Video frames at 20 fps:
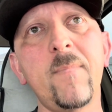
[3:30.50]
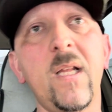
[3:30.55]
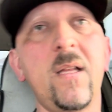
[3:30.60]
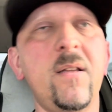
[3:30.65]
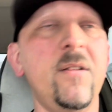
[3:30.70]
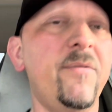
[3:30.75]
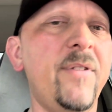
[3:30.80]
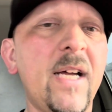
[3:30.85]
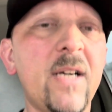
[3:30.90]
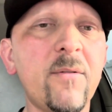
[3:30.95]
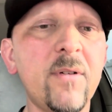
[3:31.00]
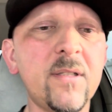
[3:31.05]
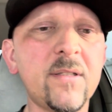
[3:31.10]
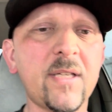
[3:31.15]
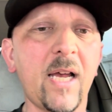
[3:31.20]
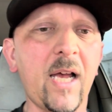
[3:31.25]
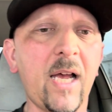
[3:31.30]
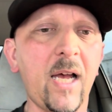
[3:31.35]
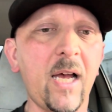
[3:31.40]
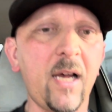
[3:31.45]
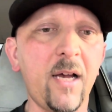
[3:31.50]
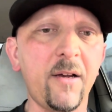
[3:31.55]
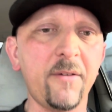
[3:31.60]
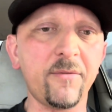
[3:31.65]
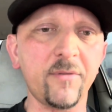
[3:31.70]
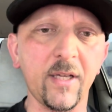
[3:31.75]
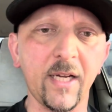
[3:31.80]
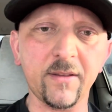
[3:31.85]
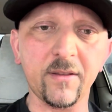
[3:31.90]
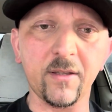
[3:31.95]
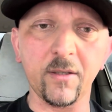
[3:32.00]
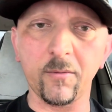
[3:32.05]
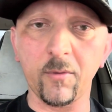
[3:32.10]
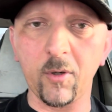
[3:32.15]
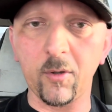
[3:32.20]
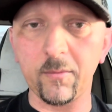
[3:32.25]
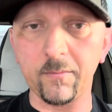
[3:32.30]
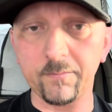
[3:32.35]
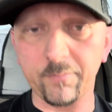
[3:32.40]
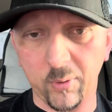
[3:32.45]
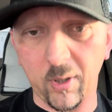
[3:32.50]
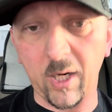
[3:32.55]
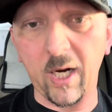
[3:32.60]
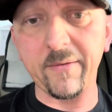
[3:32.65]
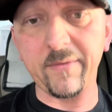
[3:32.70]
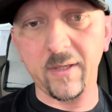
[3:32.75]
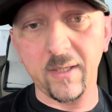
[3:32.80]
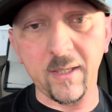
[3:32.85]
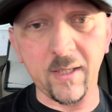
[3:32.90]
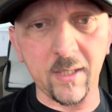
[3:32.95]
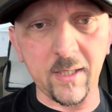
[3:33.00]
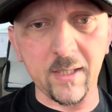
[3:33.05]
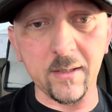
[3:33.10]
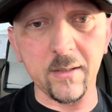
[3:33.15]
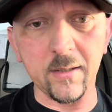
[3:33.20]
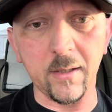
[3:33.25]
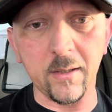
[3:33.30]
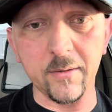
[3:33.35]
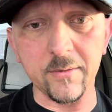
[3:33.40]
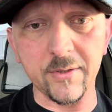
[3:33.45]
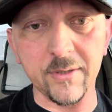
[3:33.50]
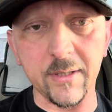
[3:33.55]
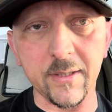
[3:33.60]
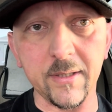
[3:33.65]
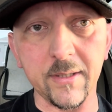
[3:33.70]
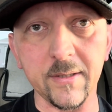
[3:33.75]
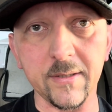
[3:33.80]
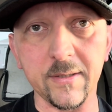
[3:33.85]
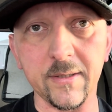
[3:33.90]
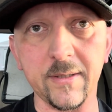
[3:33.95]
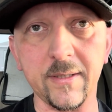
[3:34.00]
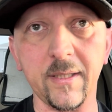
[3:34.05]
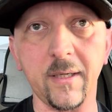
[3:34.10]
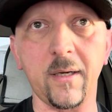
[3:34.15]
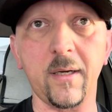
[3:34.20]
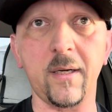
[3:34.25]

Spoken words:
veterans have their own private hitting coaches and the